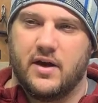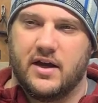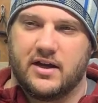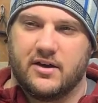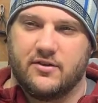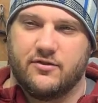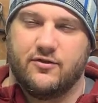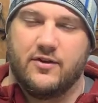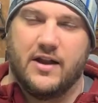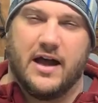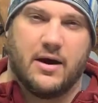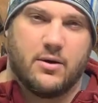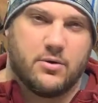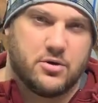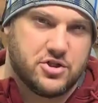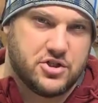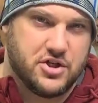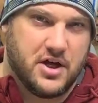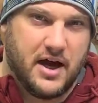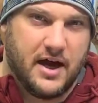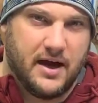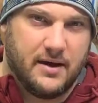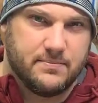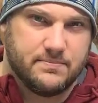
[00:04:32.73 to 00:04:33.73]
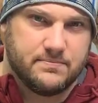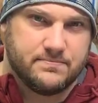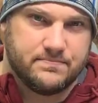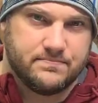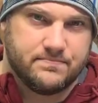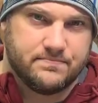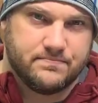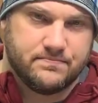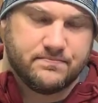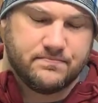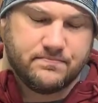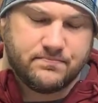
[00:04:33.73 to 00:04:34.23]
flower shop,
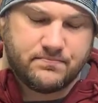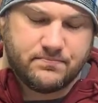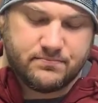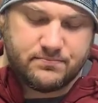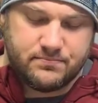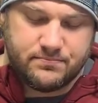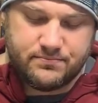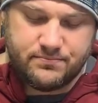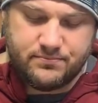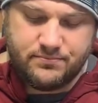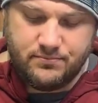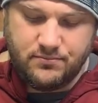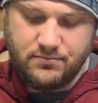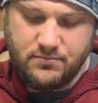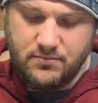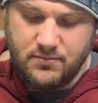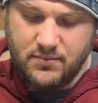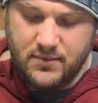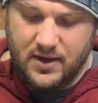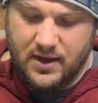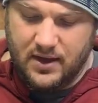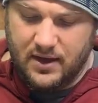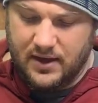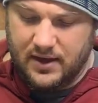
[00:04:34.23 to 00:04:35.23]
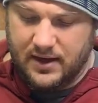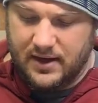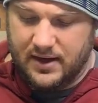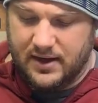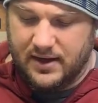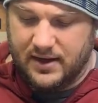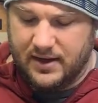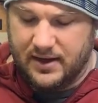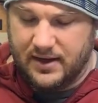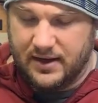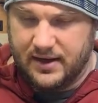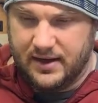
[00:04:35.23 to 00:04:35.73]

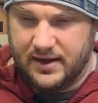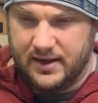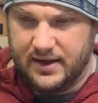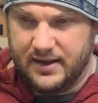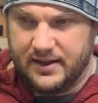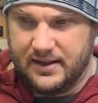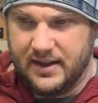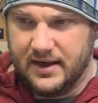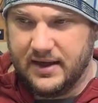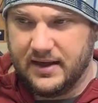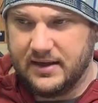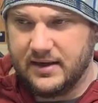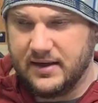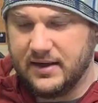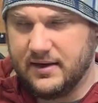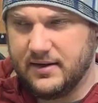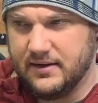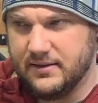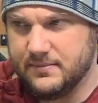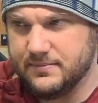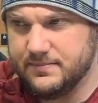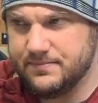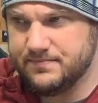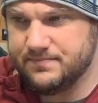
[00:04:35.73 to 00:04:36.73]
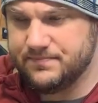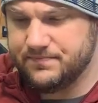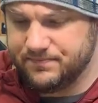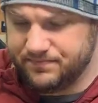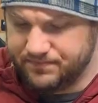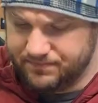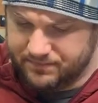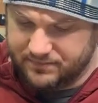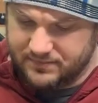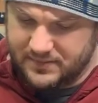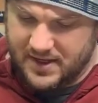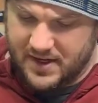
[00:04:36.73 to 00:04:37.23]
and like
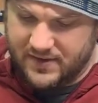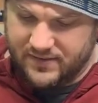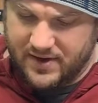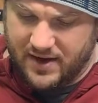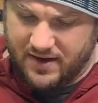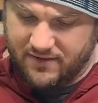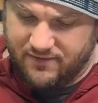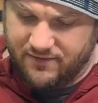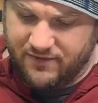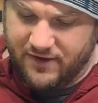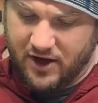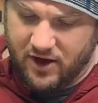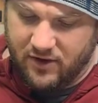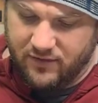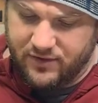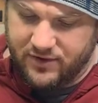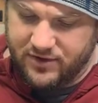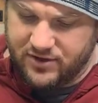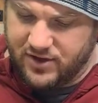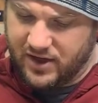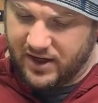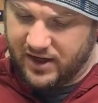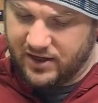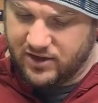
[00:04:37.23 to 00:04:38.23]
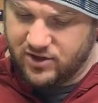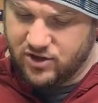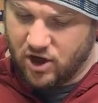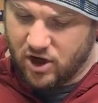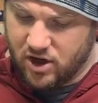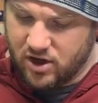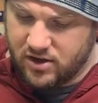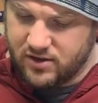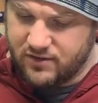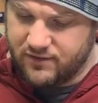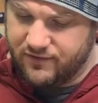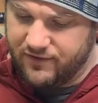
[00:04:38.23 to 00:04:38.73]
I've got velvet, like
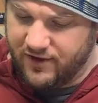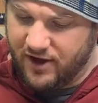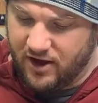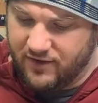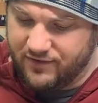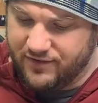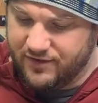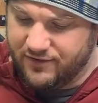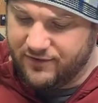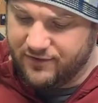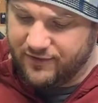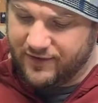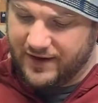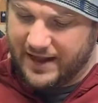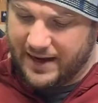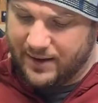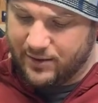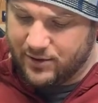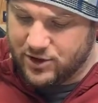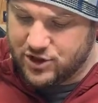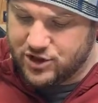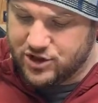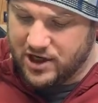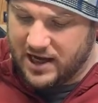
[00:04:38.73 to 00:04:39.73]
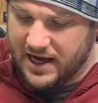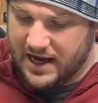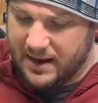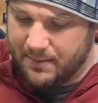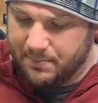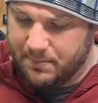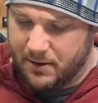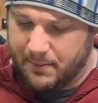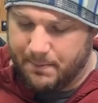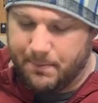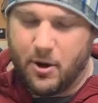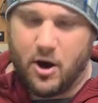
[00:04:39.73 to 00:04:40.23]
dark velvet flower
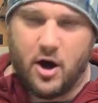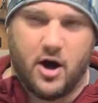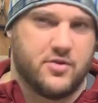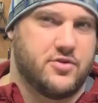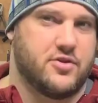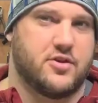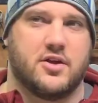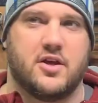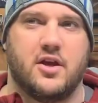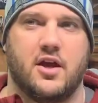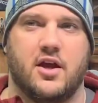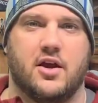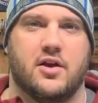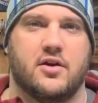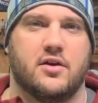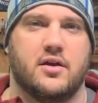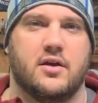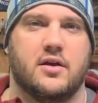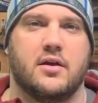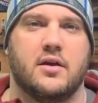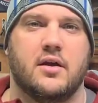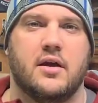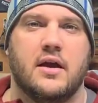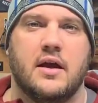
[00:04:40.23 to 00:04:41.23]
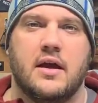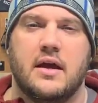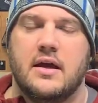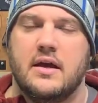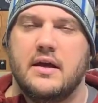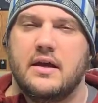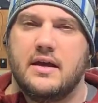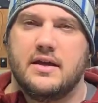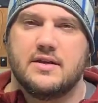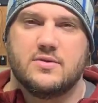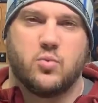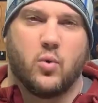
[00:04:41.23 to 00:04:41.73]
shop apothecary
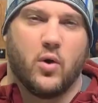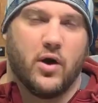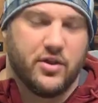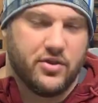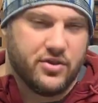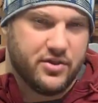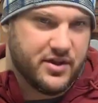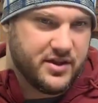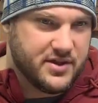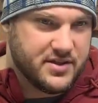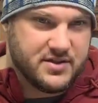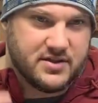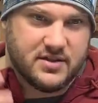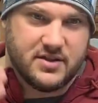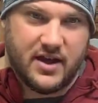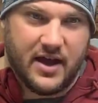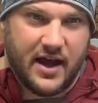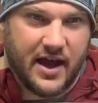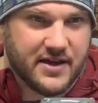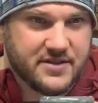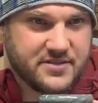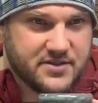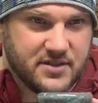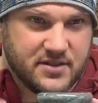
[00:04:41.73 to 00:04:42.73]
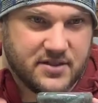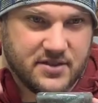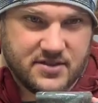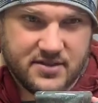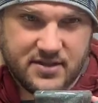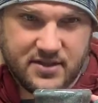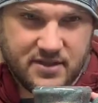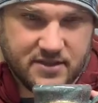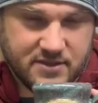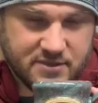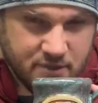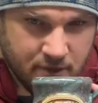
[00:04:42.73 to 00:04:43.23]
is what this essence
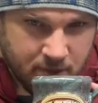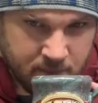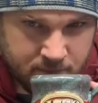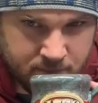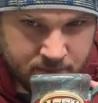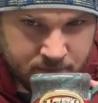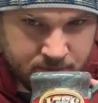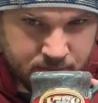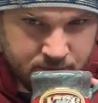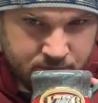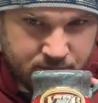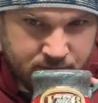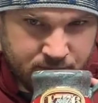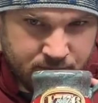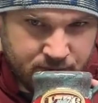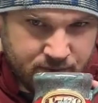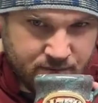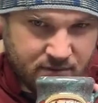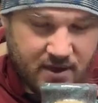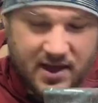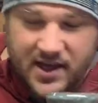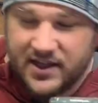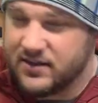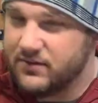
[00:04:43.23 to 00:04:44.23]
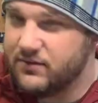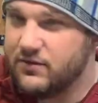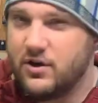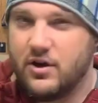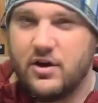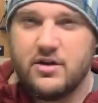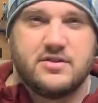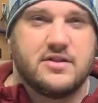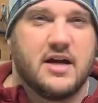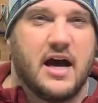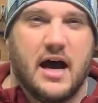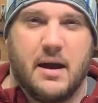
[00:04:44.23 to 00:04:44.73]
is at the very
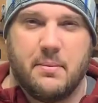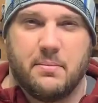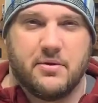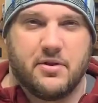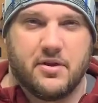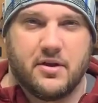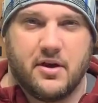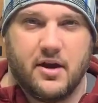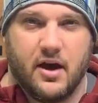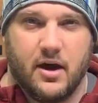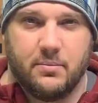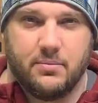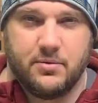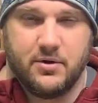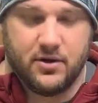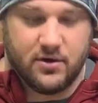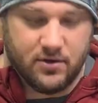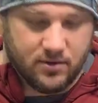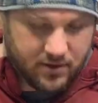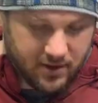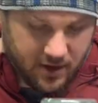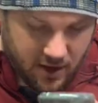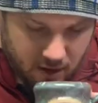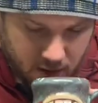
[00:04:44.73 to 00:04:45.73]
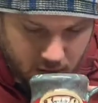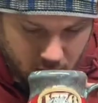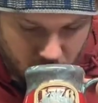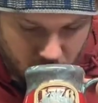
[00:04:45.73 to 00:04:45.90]
top of the cup here, okay?